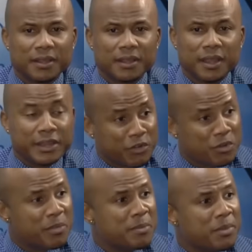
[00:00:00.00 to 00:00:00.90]
And I
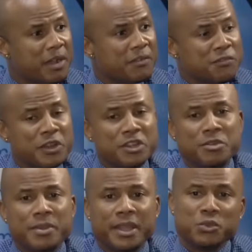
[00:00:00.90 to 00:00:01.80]
remember a friend
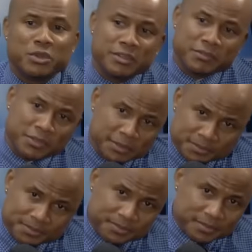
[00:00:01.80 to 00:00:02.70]
of mine who lived
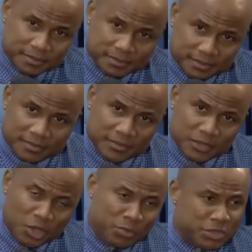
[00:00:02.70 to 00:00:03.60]

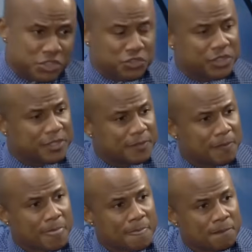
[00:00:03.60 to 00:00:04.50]
up the street.
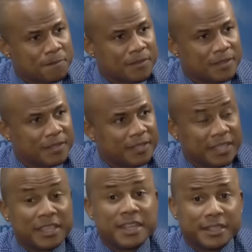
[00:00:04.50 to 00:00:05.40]
He
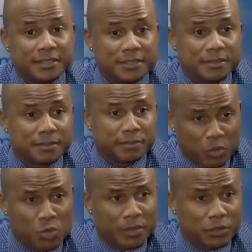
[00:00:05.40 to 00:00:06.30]
had an aunt,
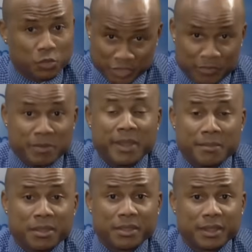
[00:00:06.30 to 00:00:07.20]
big woman, could have been my
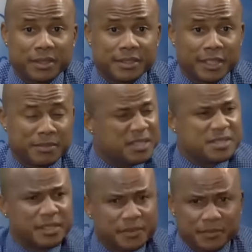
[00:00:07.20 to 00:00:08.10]
mother at the time,
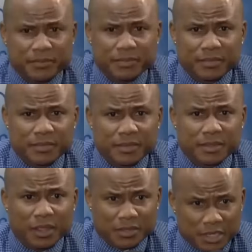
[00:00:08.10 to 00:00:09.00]
easily.
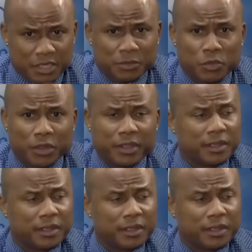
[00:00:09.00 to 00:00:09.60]
I was a little boy.